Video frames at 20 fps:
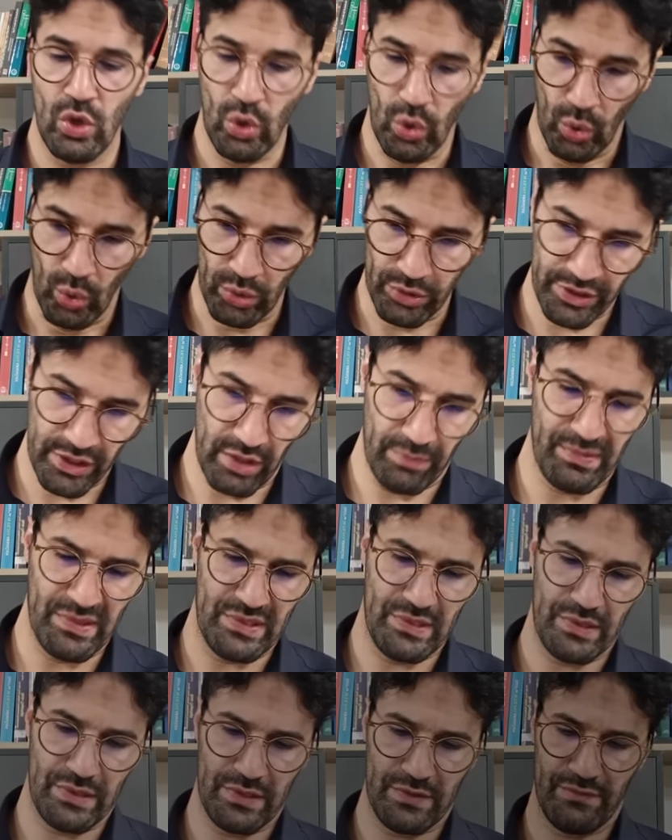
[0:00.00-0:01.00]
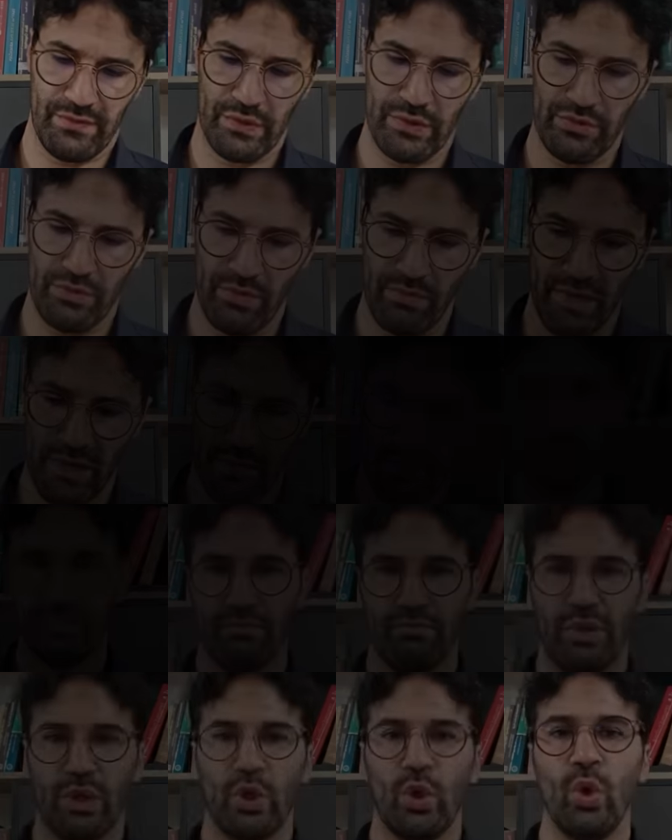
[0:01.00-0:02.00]
all the opposites for rumi
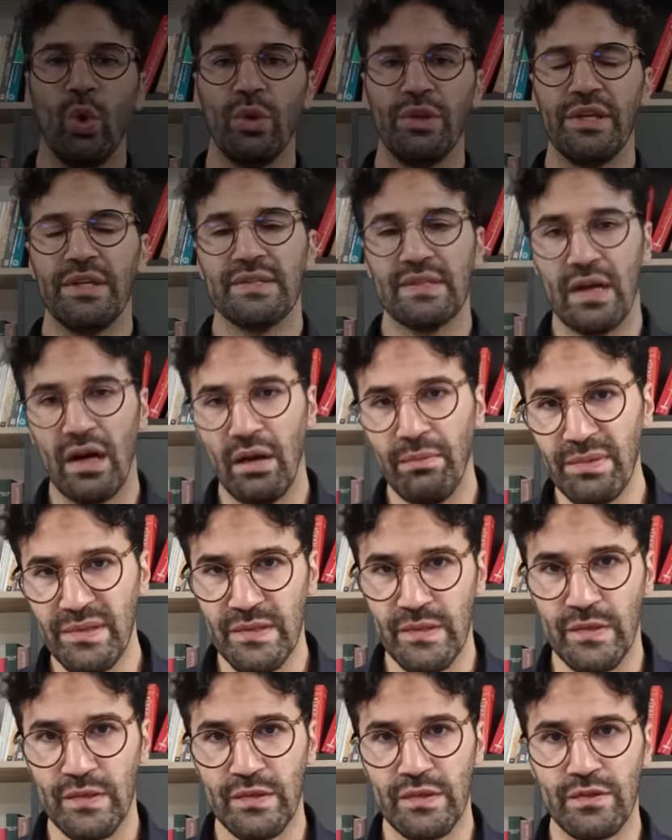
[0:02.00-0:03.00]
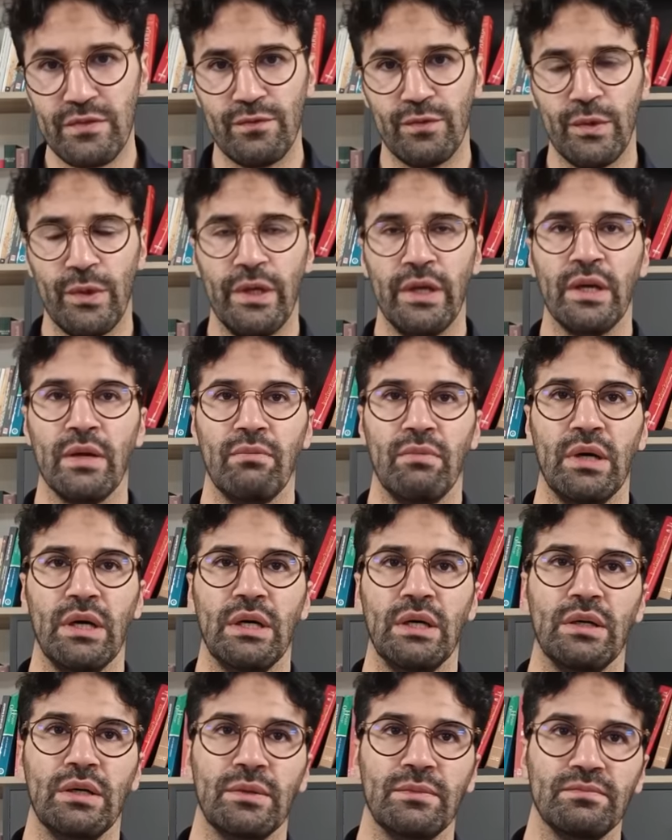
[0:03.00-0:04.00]
but all these opposites for him
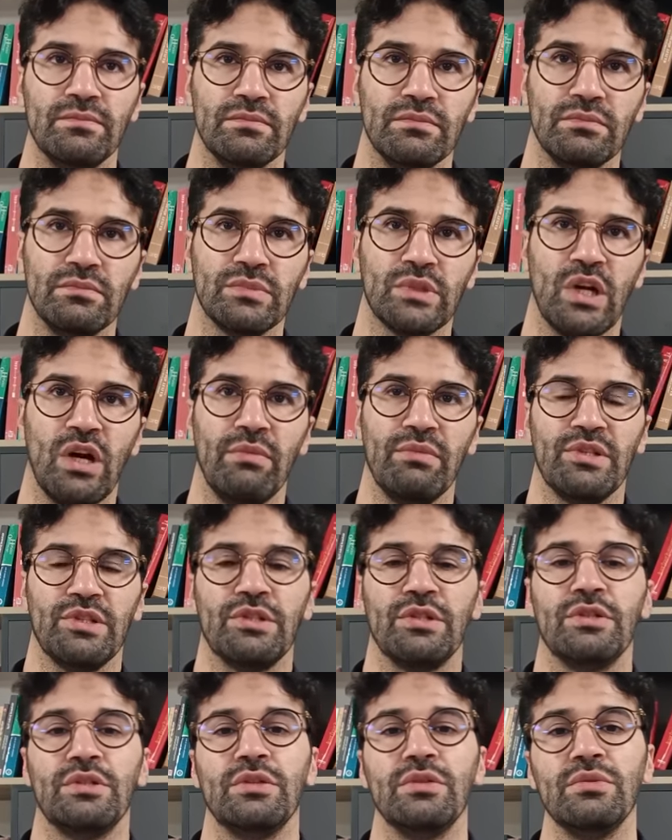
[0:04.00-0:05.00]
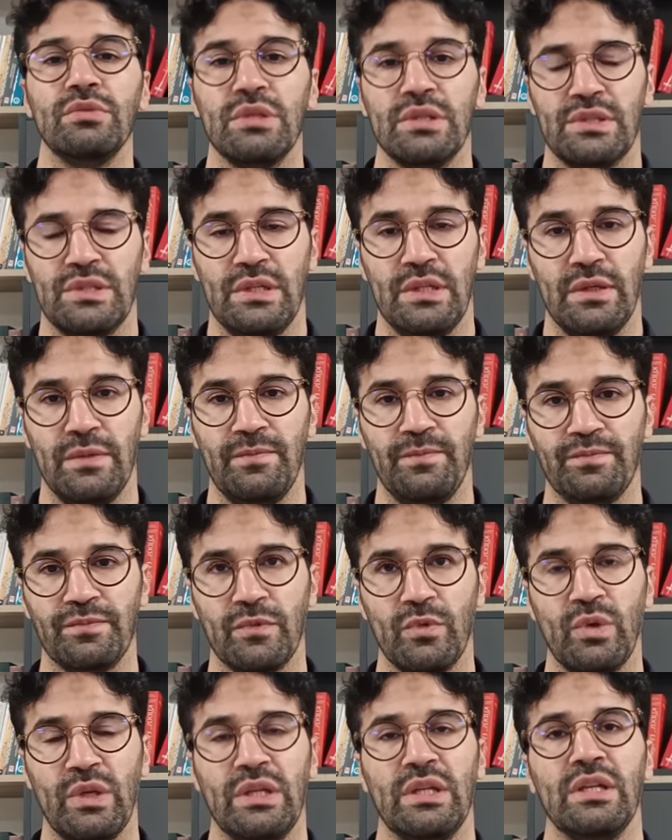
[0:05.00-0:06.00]
are um, coming to unity
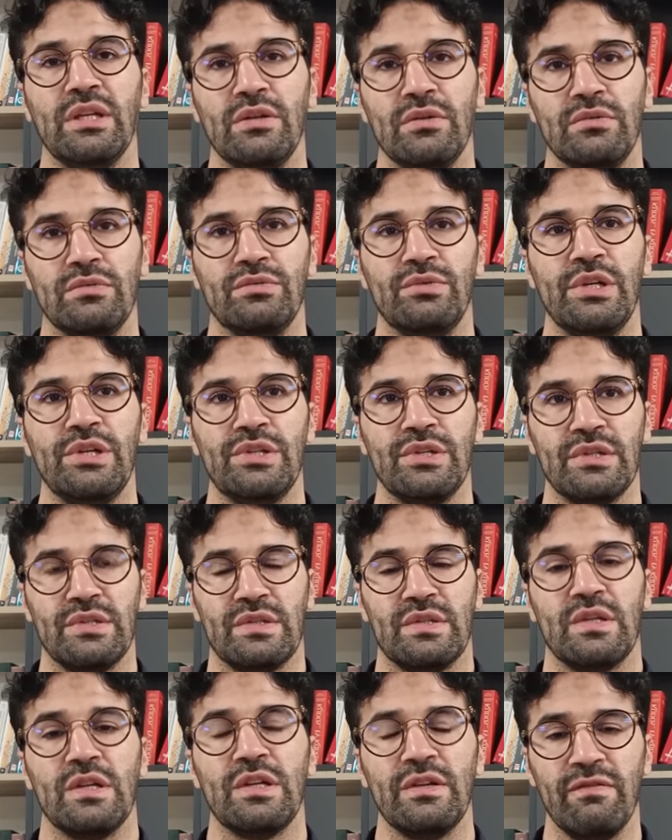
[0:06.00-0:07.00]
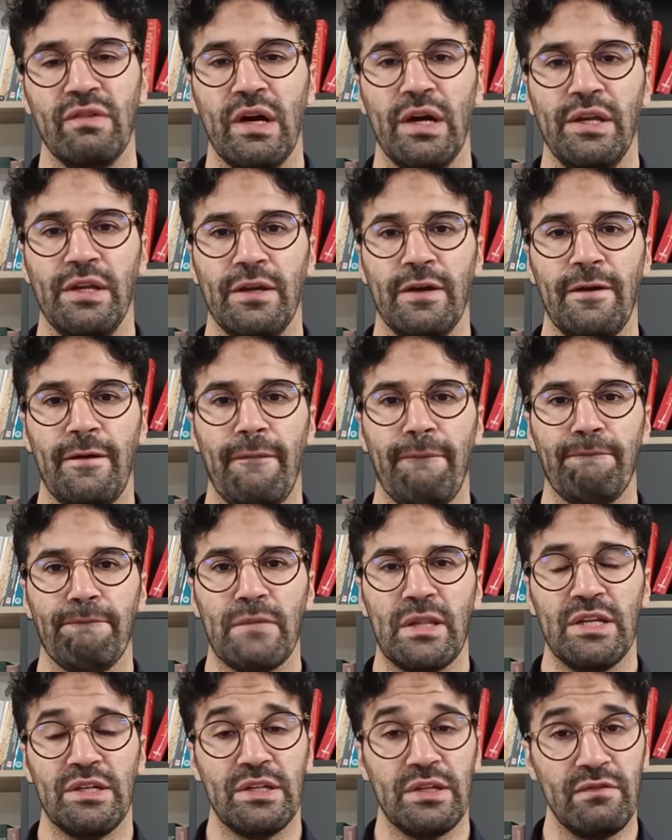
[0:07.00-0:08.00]
when he reaches the divine, um,
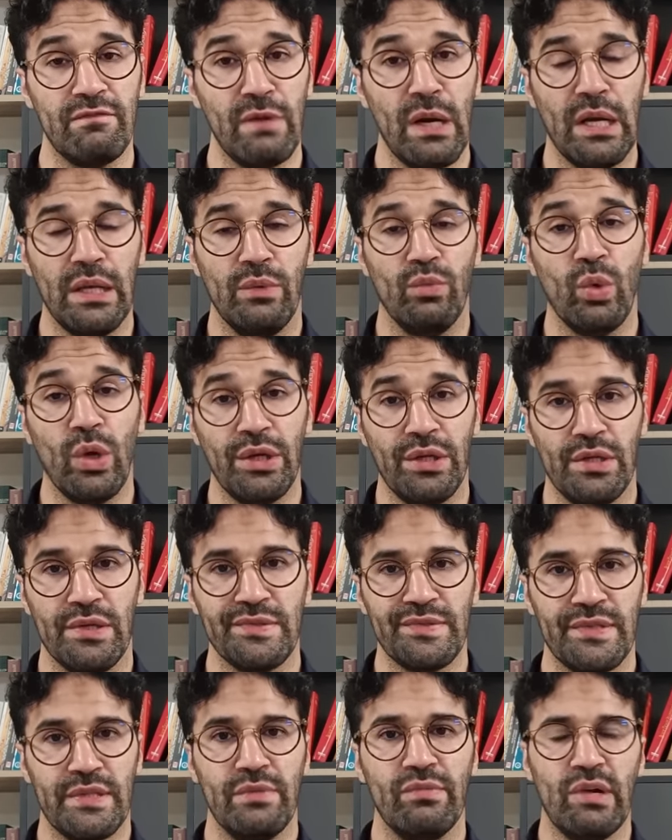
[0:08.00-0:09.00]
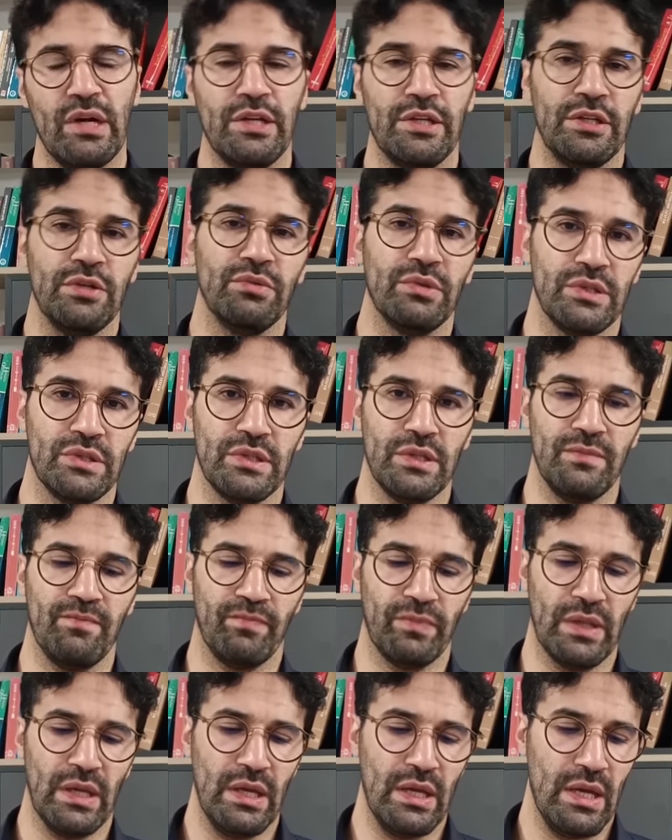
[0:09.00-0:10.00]
the divine oneness, divine unity.
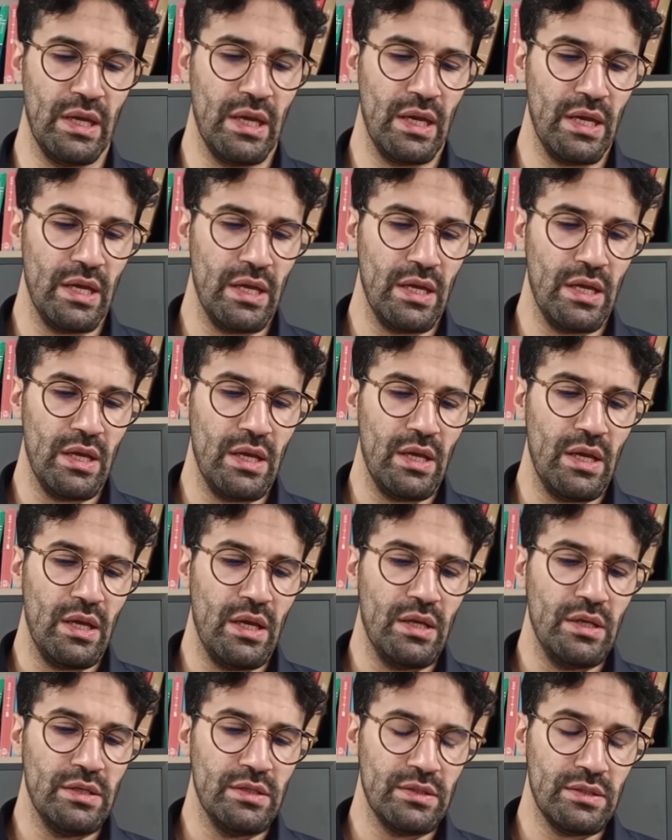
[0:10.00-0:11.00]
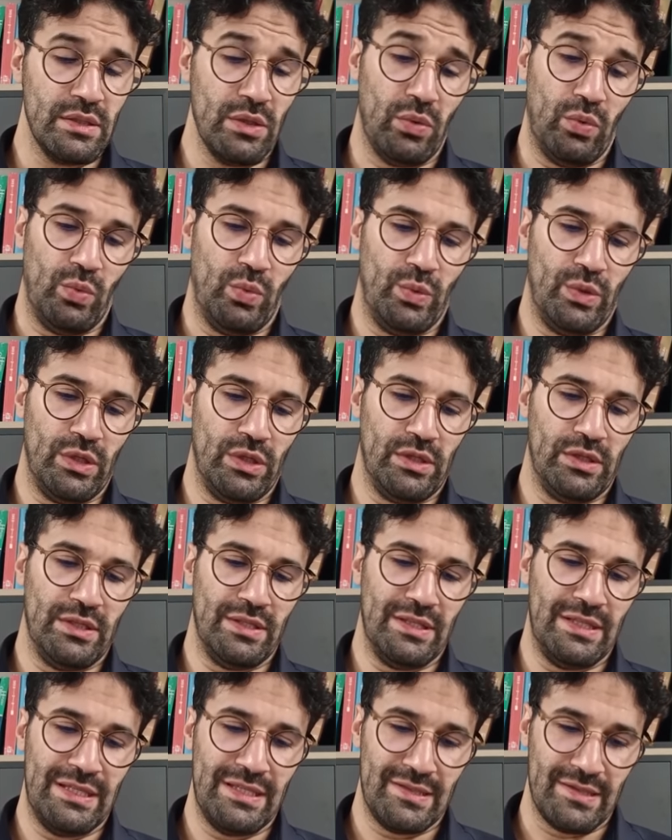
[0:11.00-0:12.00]
So
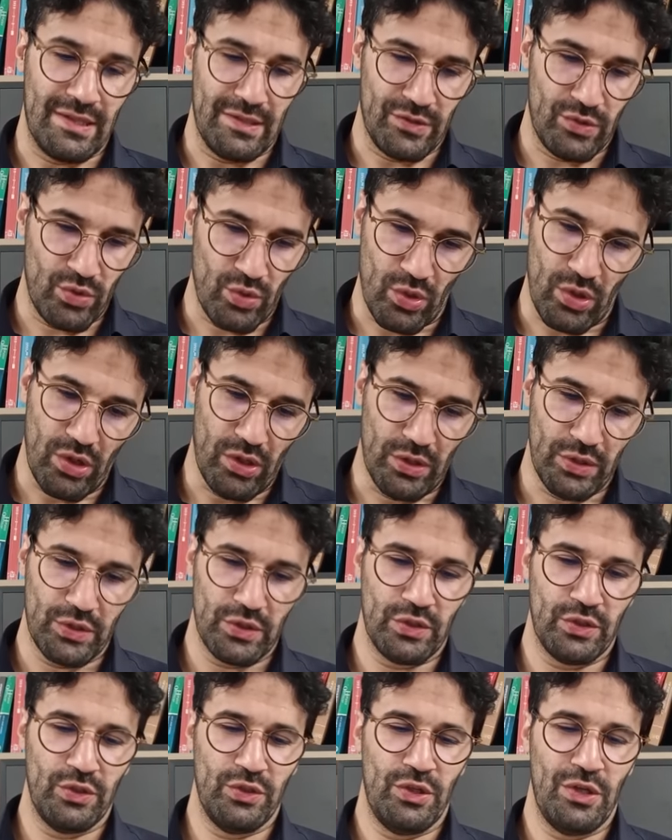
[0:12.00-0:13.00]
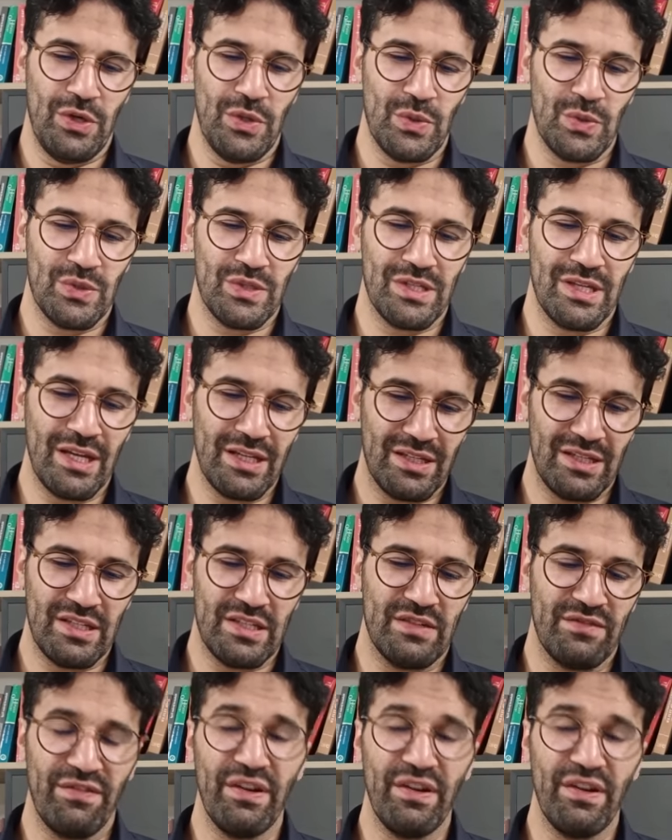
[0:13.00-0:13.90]
he says to God, You set this